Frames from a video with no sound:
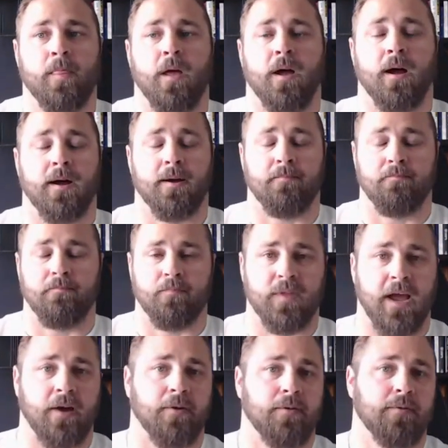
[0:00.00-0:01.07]
um,
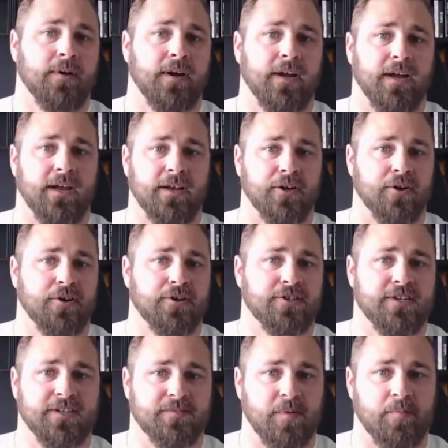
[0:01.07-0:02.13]
now i'd encourage you
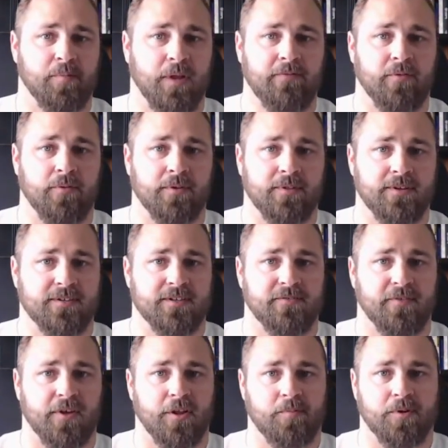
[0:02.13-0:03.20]
to just be playful with this and
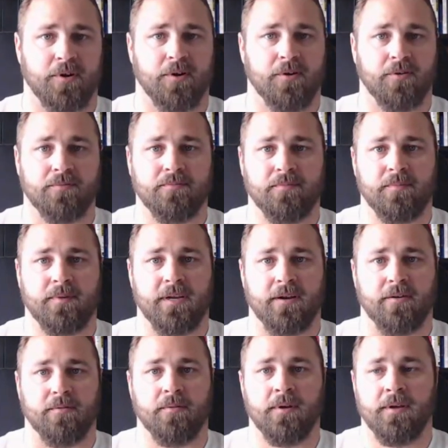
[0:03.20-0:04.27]
develop your own you
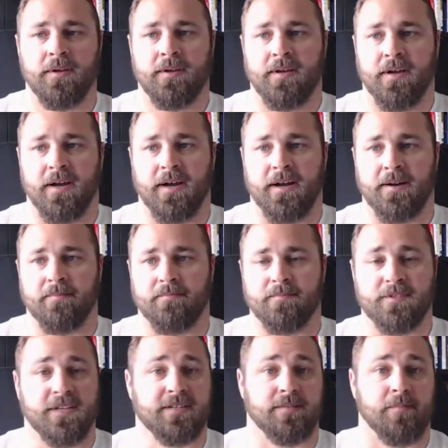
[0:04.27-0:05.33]
know um,
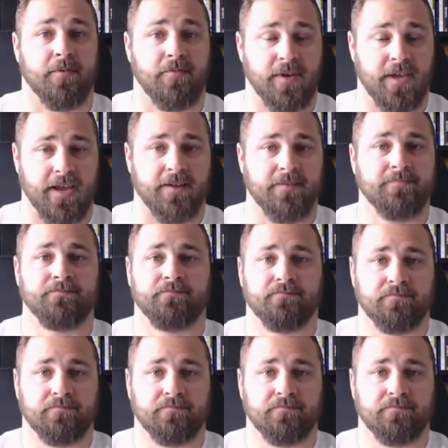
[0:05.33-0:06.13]
system if you can